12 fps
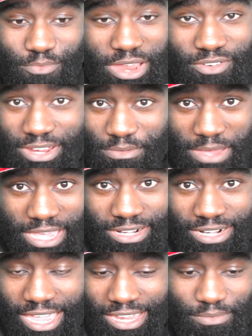Meri,
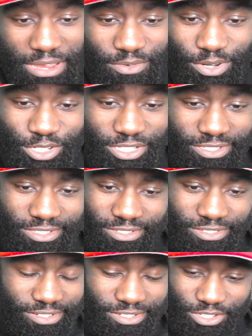man, like Meri,
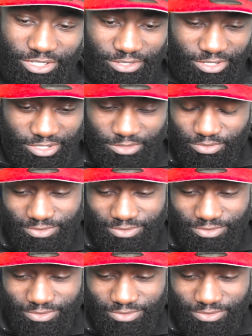just just, just.